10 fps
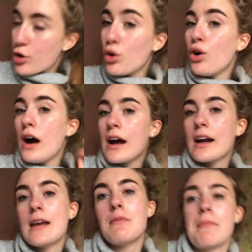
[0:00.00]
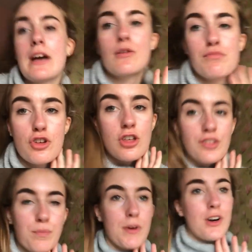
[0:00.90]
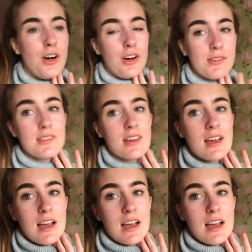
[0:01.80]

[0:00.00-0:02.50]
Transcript: go and clean my makeup brushes because